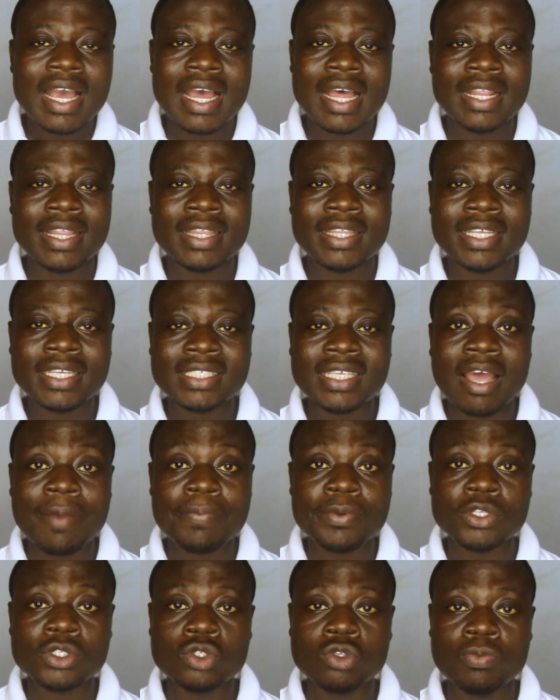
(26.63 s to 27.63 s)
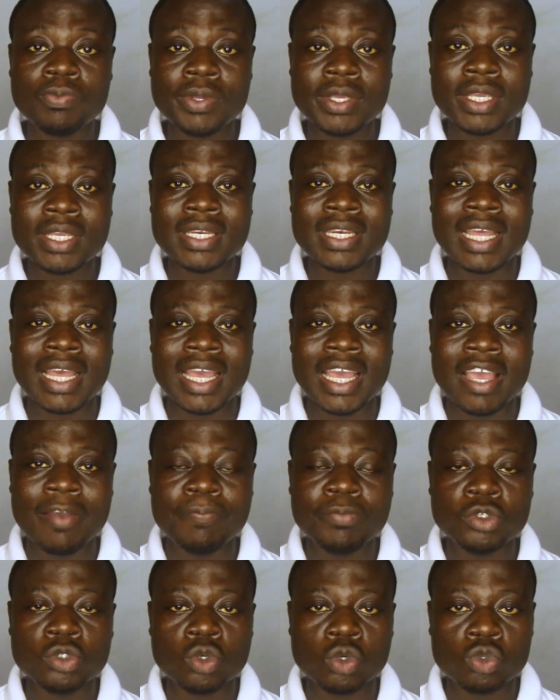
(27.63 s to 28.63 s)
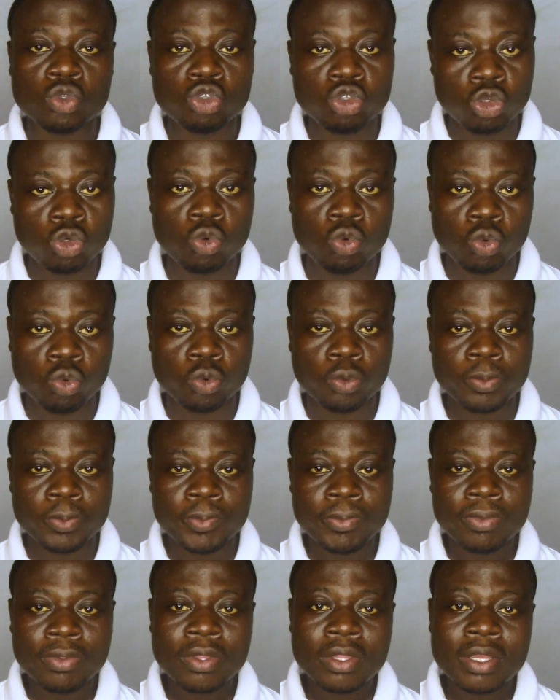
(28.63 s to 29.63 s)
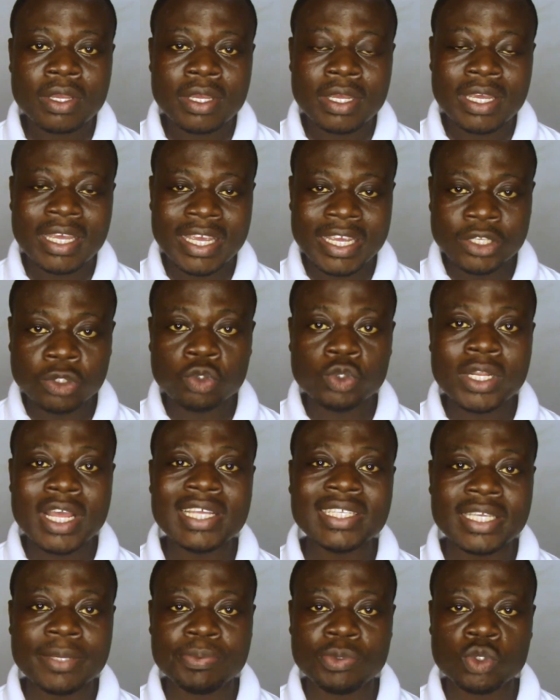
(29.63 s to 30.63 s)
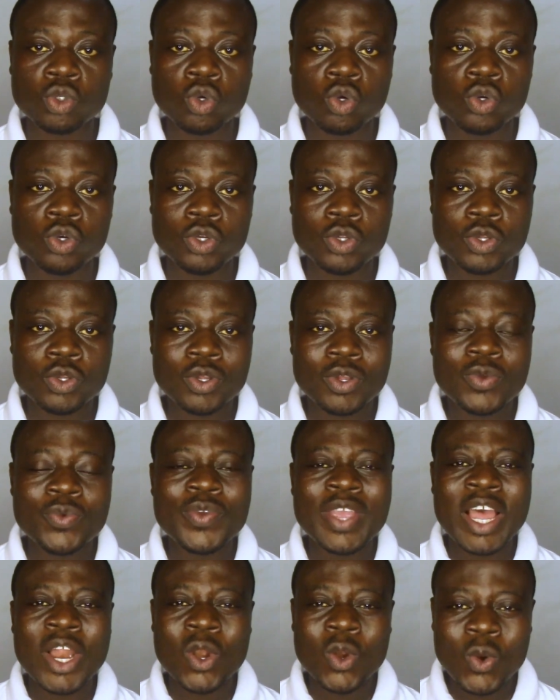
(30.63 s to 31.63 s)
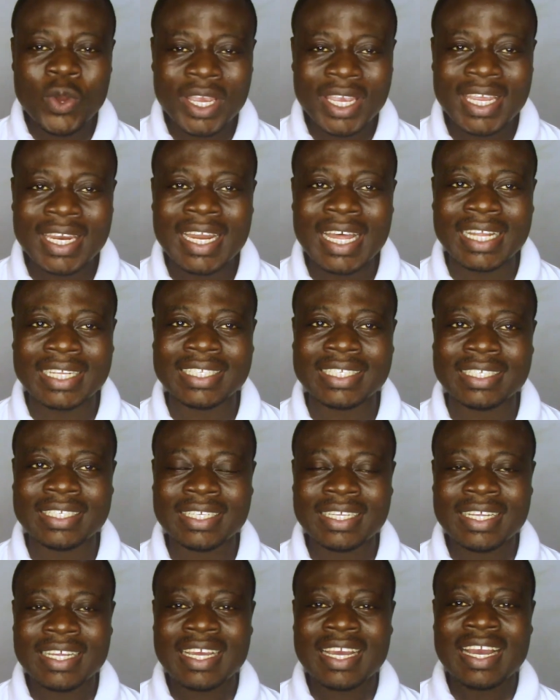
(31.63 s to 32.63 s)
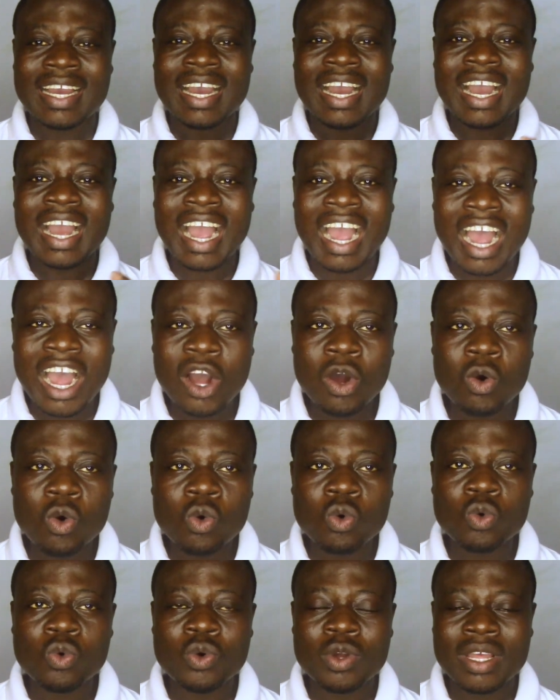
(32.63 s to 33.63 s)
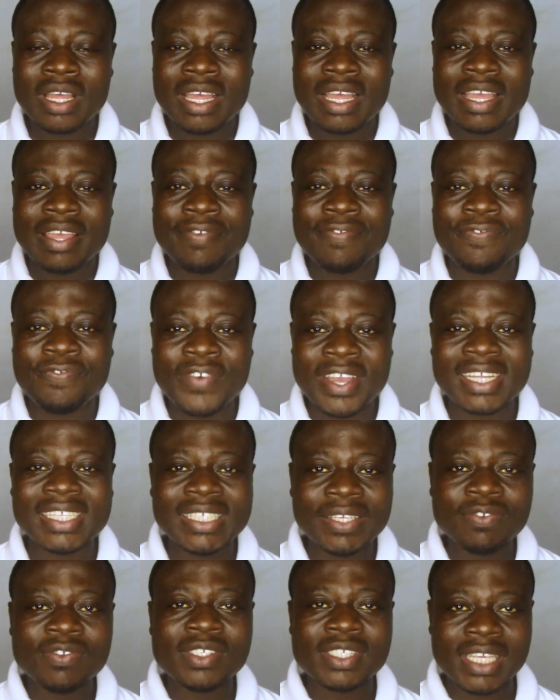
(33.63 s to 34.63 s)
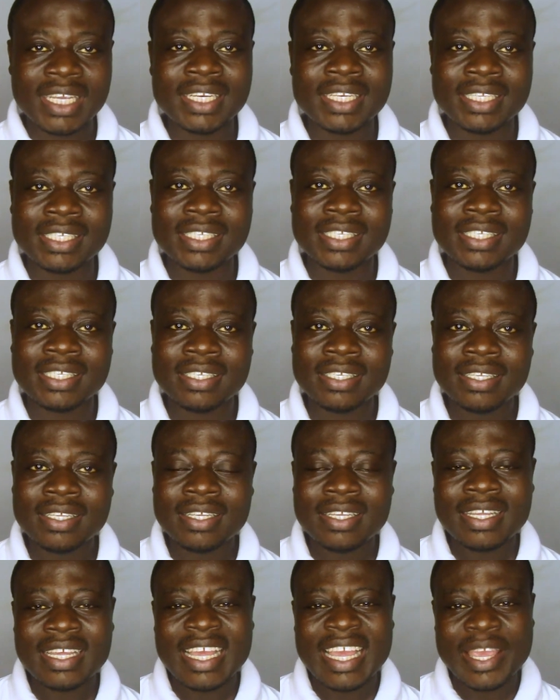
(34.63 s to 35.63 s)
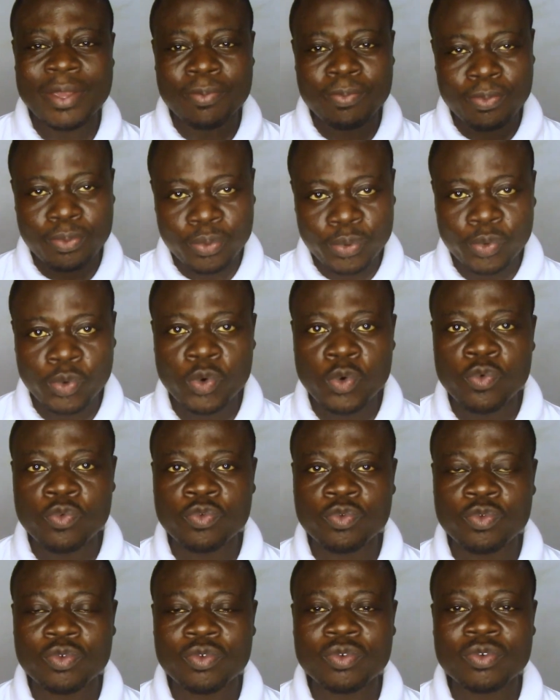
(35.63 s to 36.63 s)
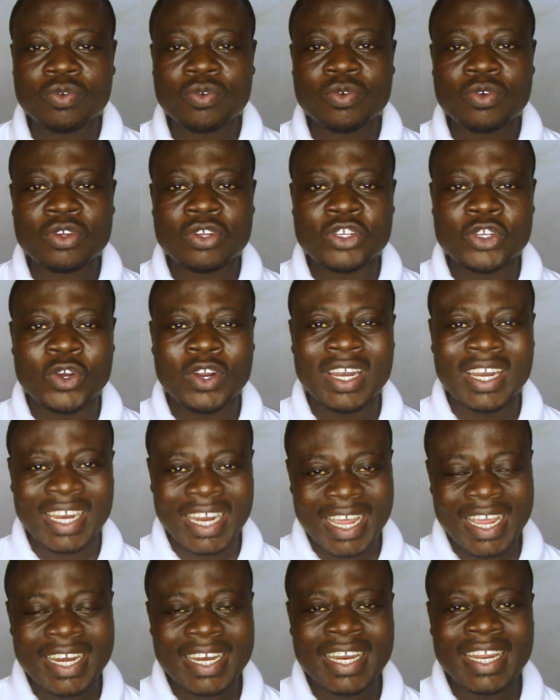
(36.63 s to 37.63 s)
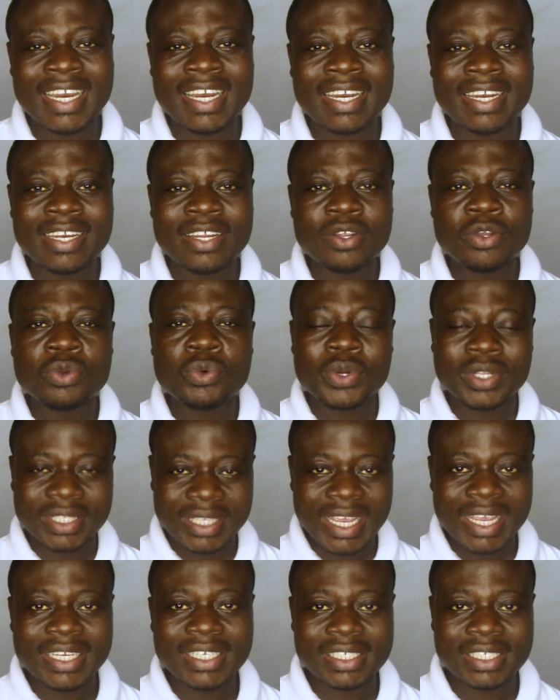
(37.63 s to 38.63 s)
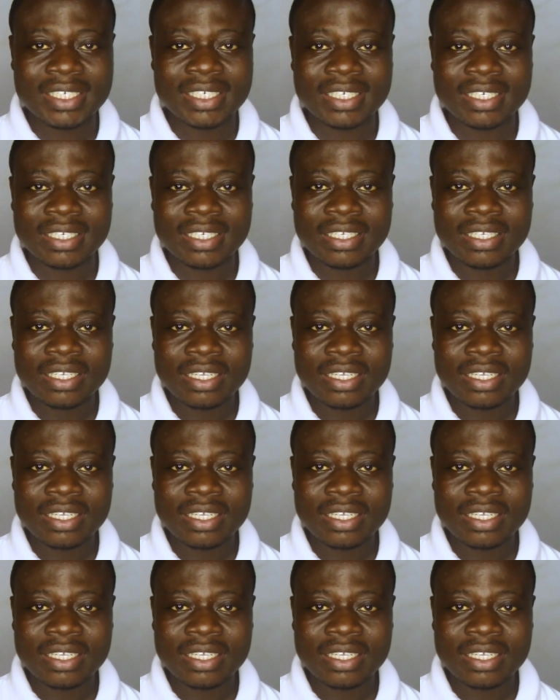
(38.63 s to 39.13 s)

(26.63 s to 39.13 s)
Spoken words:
and this happens to be the episode 2. In today's episode, we are looking at how effective studies improve your learning retention.